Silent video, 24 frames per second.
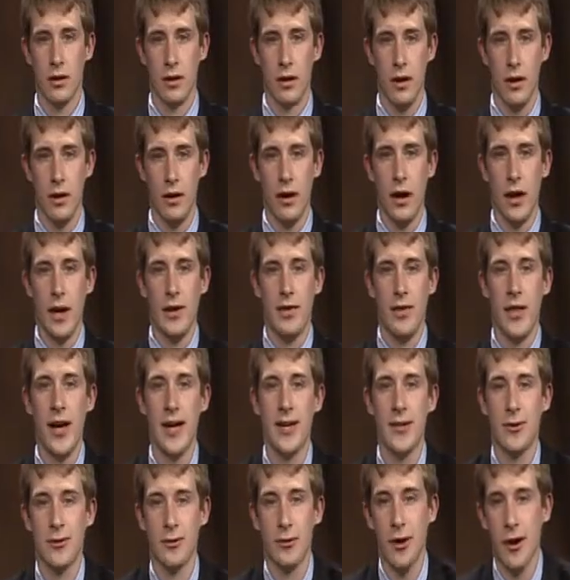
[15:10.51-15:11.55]
All right,
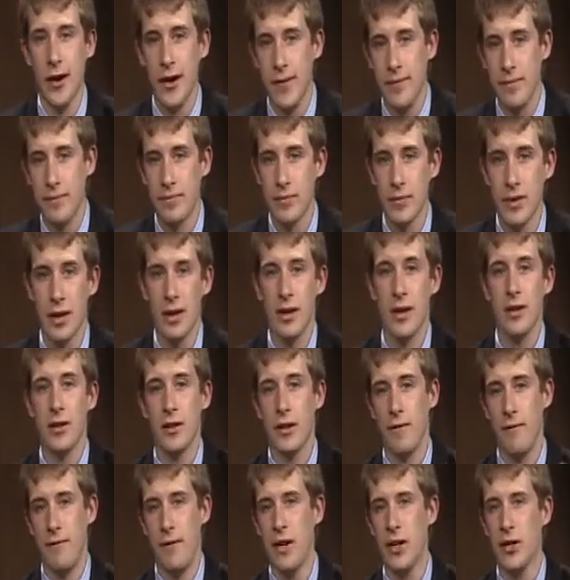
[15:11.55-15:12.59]
that's right.
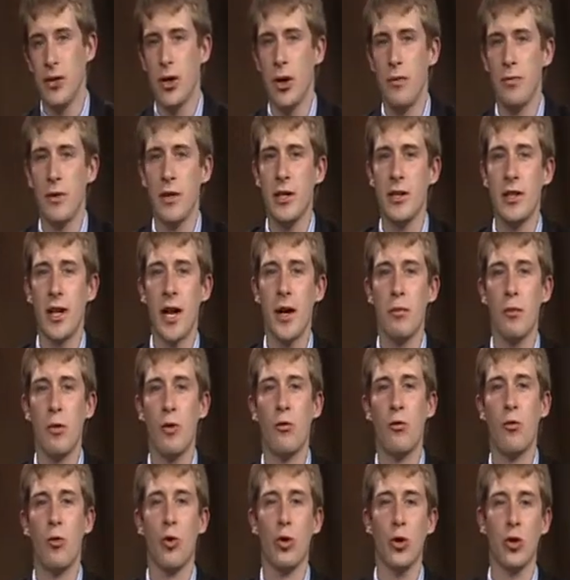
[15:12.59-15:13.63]
To finish up this April
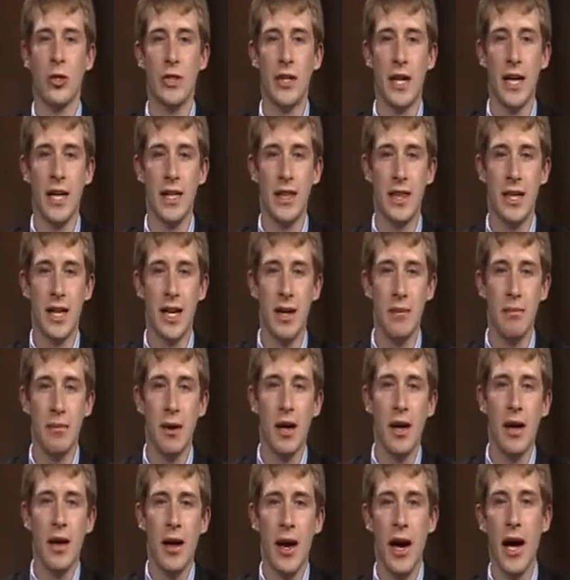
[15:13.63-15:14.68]
Fool's Day theme,
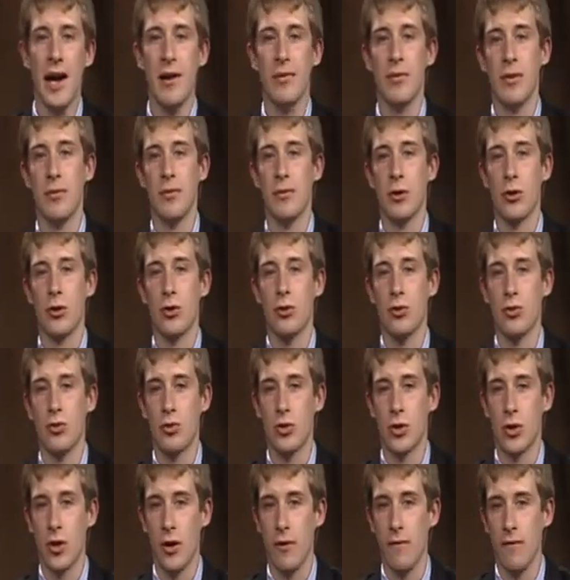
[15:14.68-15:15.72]
I have
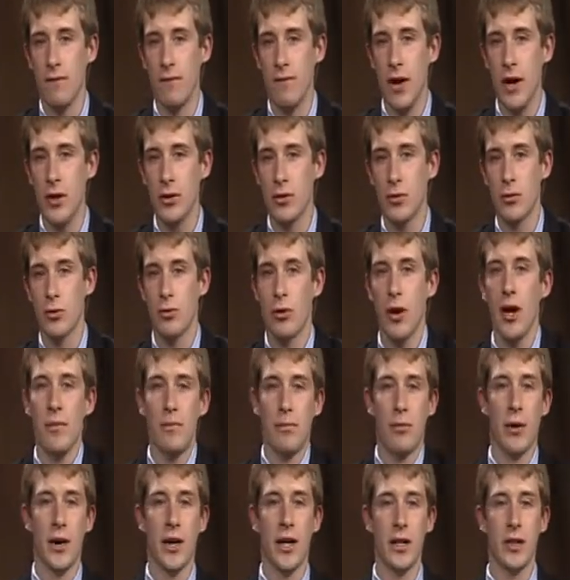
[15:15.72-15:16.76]
found some
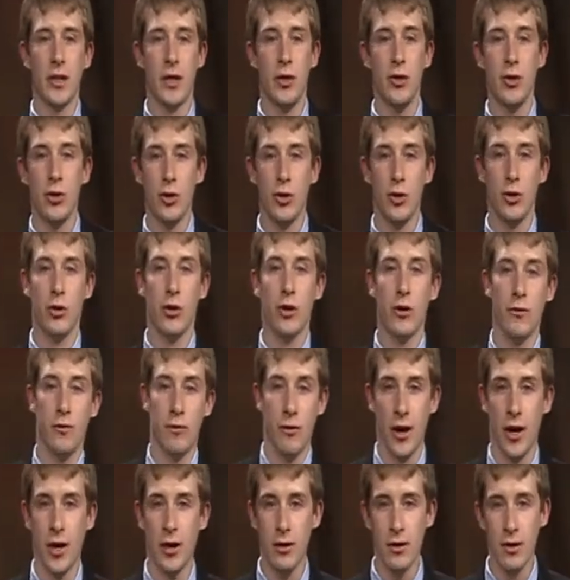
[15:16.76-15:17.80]
great pranks that you can do to your
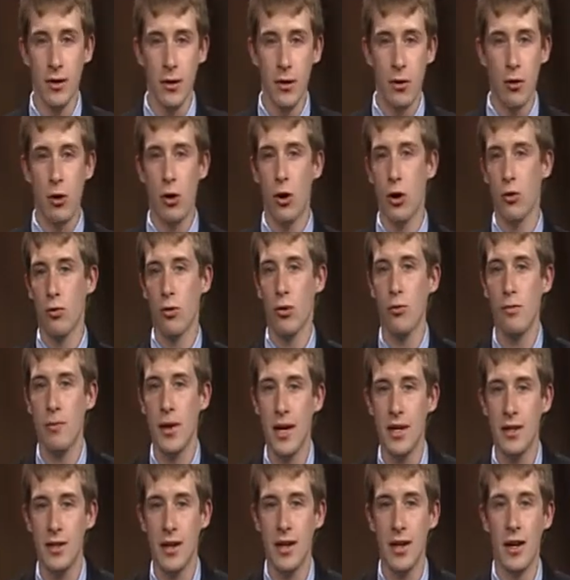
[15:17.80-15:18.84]
friends or
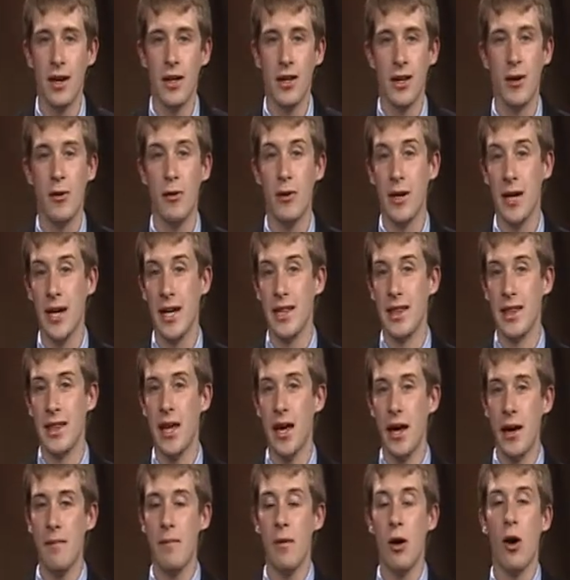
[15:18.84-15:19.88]
roommates and will get
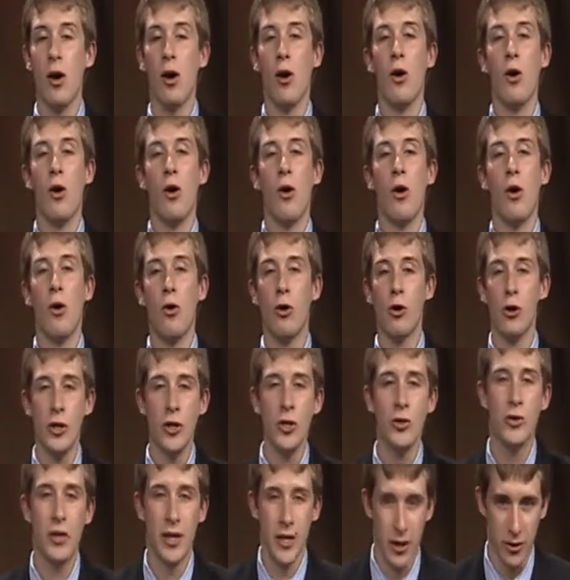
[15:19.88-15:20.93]
them or
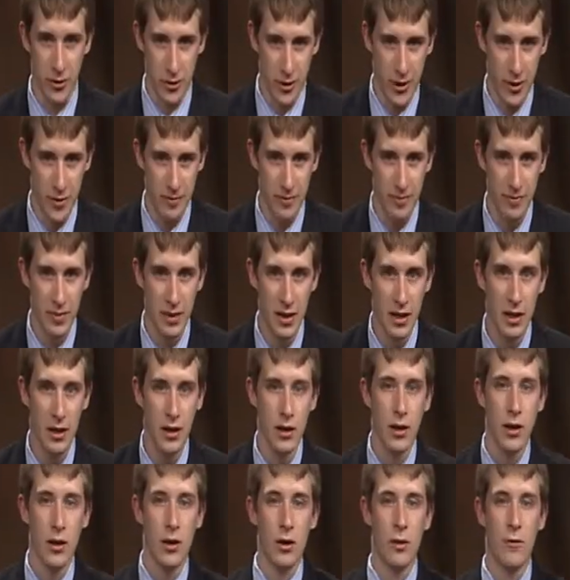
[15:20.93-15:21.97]
you killed.
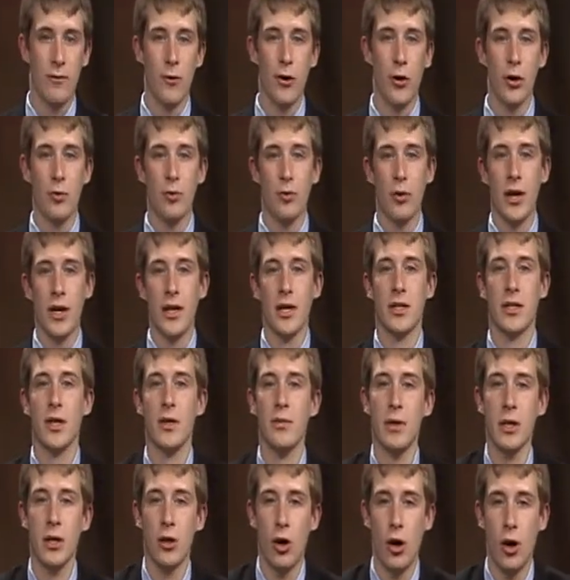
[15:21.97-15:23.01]
The first prank is
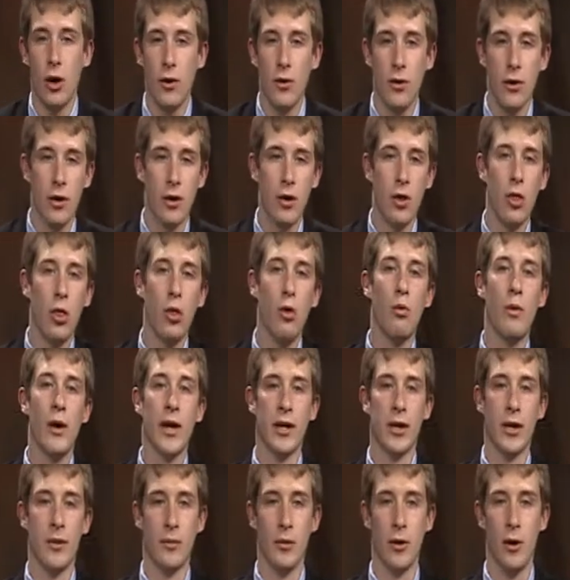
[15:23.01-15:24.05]
simply called the
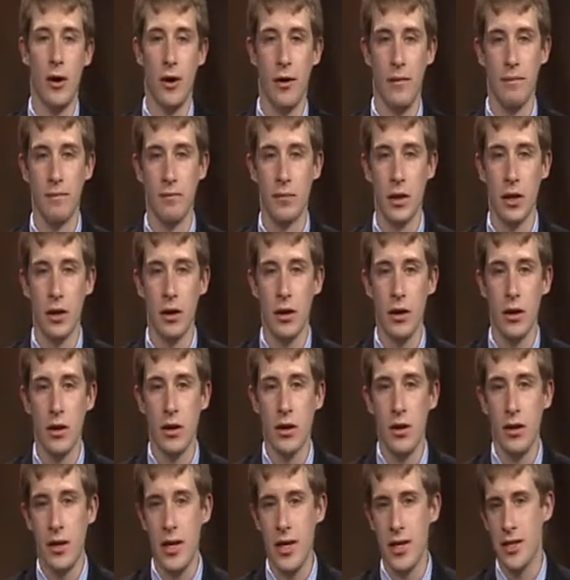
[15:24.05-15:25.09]
wake-up call.
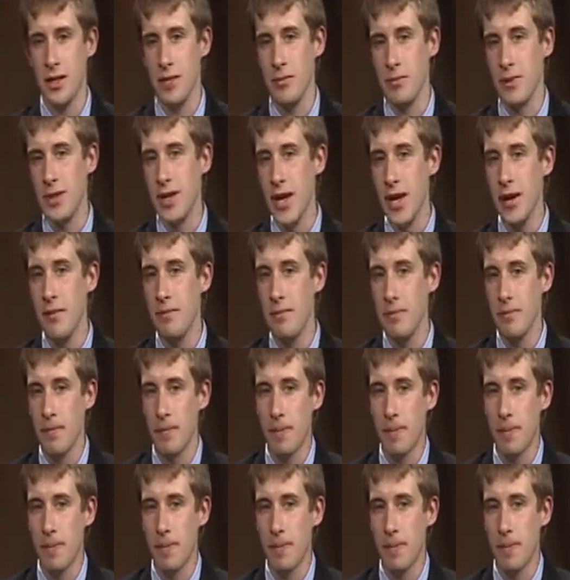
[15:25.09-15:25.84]
You need some tape,